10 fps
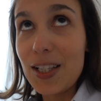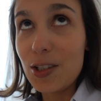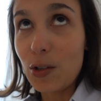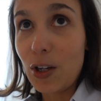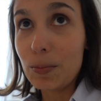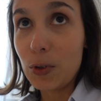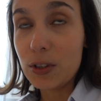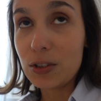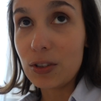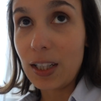So now I'm
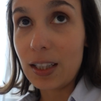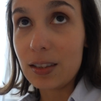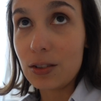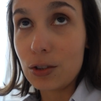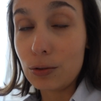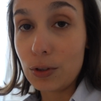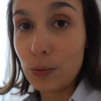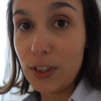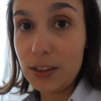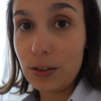going to get to the
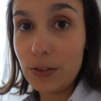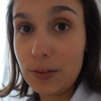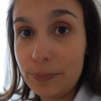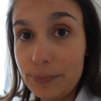rest of it.